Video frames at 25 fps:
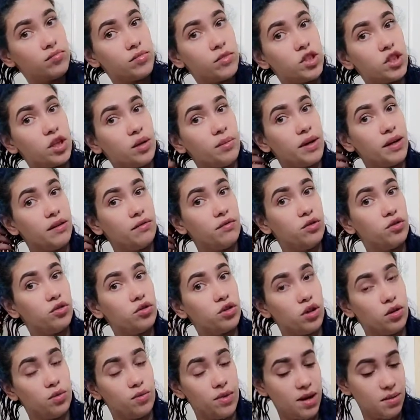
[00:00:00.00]
So my
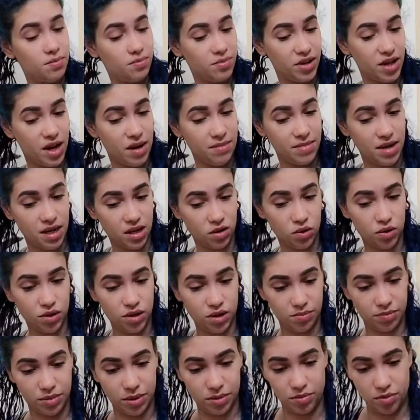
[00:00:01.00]
roots are wet, but I'm not
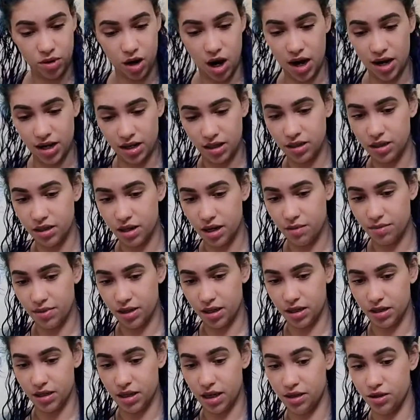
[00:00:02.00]
going to put products there
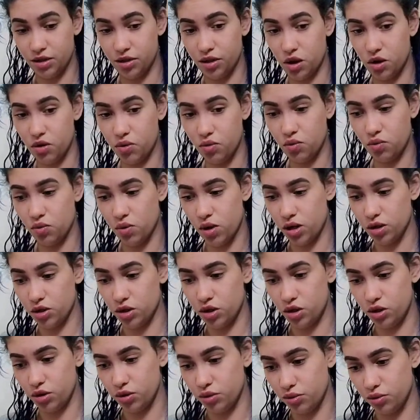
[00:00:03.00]
because I don't want
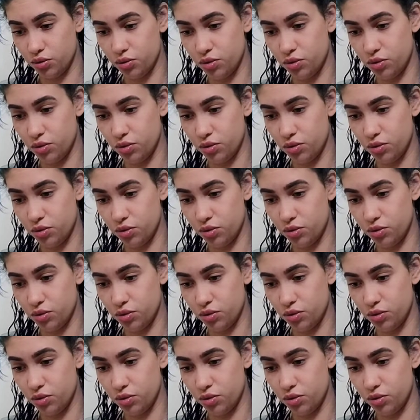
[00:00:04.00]
to